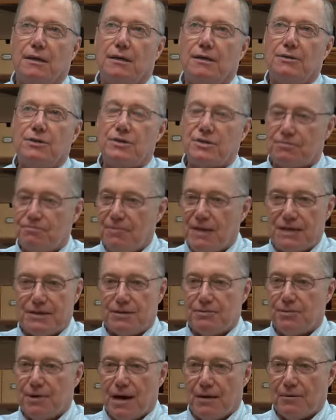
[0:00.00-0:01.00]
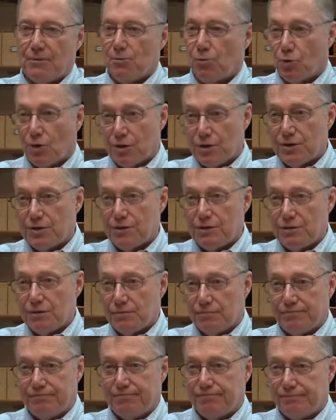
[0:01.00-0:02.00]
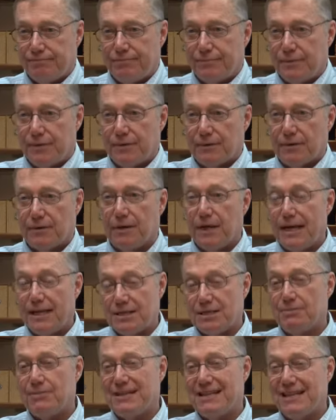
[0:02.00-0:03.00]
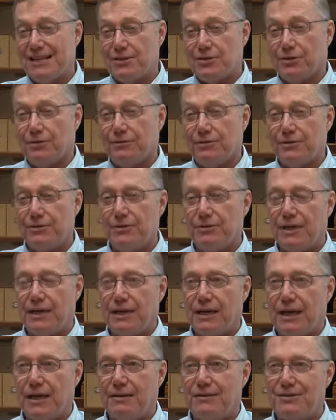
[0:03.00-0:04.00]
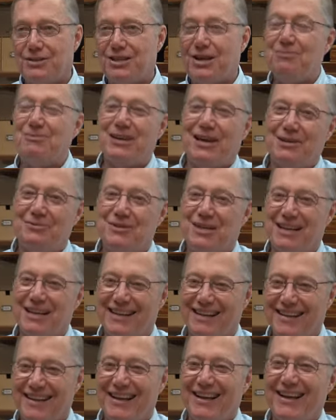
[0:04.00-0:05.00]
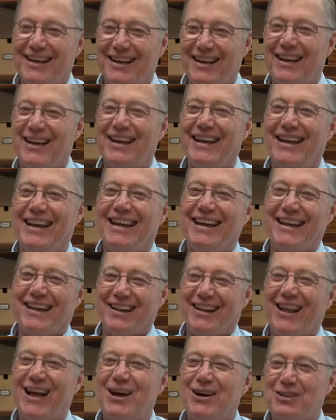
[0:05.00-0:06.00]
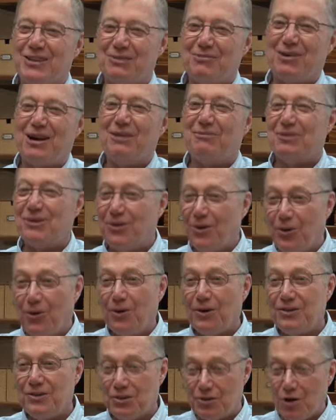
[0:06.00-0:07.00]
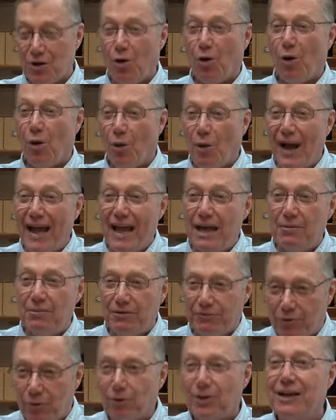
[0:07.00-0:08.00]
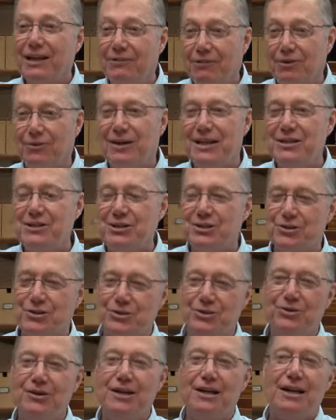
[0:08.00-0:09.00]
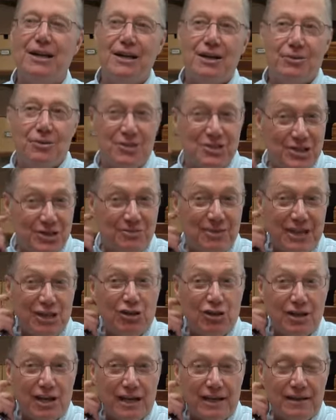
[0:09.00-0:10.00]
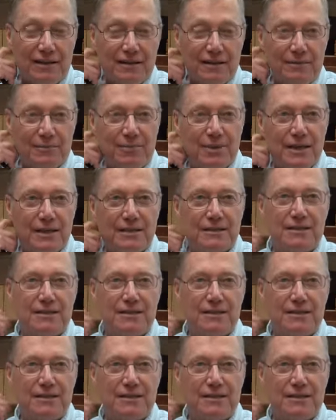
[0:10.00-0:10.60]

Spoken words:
just makes the problem worse or or has the potential for doing that. Sometimes it allows a problem to go away before it even reaches you, which can be good. But